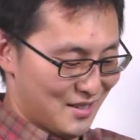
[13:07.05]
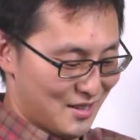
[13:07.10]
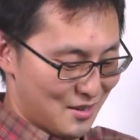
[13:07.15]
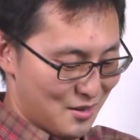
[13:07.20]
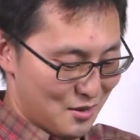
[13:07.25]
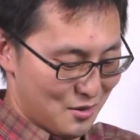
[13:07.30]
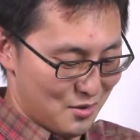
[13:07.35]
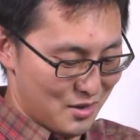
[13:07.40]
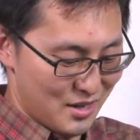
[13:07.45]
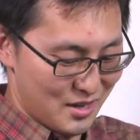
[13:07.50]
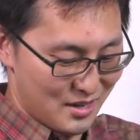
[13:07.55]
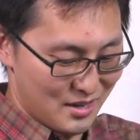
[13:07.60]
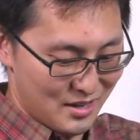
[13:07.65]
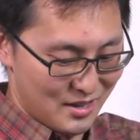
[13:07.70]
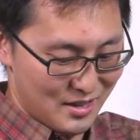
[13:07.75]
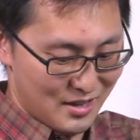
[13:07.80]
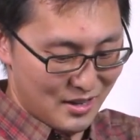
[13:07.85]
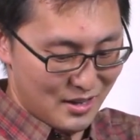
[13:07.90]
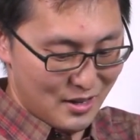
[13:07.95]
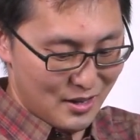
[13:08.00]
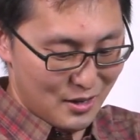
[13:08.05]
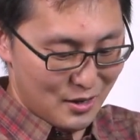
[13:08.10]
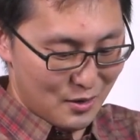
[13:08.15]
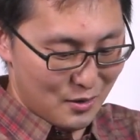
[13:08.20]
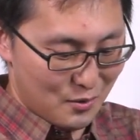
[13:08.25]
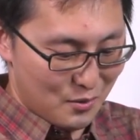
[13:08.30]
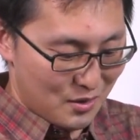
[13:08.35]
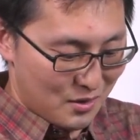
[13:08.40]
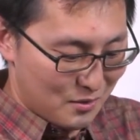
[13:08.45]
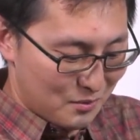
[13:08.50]
All right,
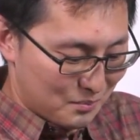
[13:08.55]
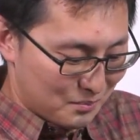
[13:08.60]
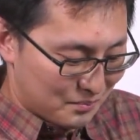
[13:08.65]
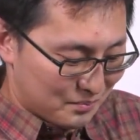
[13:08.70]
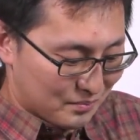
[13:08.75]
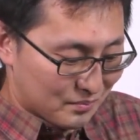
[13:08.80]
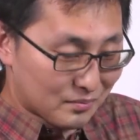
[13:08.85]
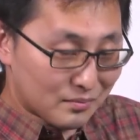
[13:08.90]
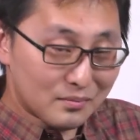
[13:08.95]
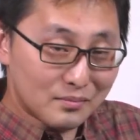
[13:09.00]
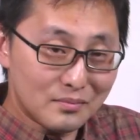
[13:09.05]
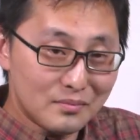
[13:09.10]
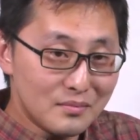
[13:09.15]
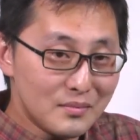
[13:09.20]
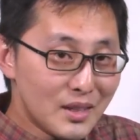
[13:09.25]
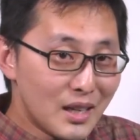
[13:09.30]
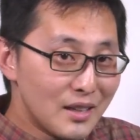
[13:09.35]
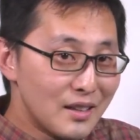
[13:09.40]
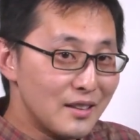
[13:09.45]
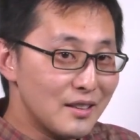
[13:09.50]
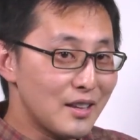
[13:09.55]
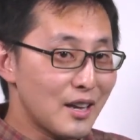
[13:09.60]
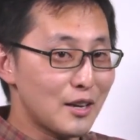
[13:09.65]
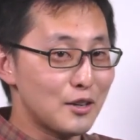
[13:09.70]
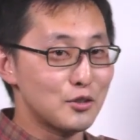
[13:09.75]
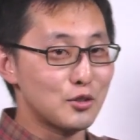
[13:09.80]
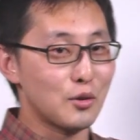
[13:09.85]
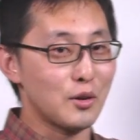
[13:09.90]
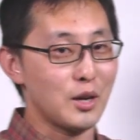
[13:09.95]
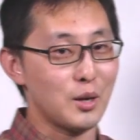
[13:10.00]
well, that is
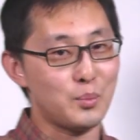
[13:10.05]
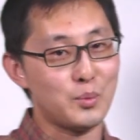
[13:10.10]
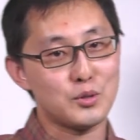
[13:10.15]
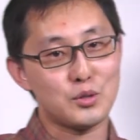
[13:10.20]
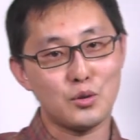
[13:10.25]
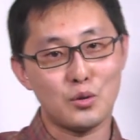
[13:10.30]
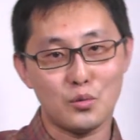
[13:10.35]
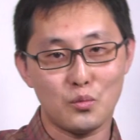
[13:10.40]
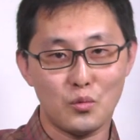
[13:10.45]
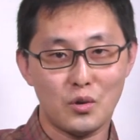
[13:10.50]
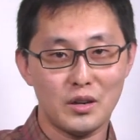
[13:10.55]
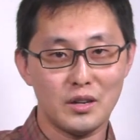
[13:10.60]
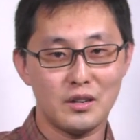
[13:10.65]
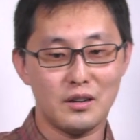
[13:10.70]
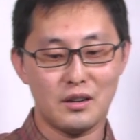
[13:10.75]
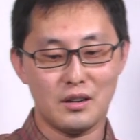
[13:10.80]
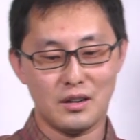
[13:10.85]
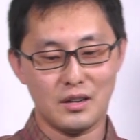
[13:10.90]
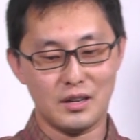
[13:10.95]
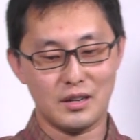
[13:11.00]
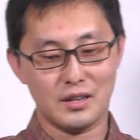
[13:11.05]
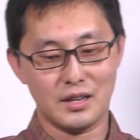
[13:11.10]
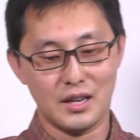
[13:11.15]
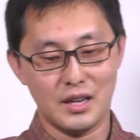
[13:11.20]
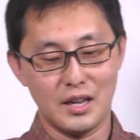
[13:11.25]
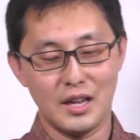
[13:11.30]
our episode 1 on